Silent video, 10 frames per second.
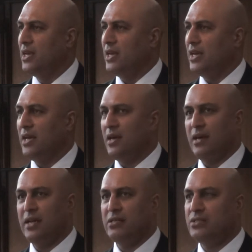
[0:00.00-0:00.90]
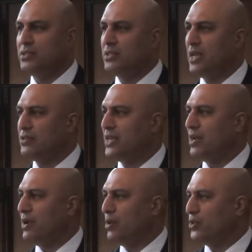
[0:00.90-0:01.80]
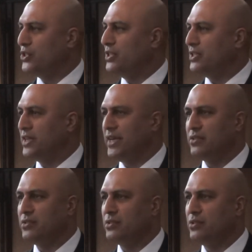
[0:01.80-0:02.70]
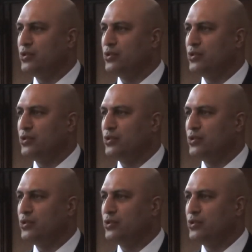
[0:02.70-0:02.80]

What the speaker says: and I sat around watching these kids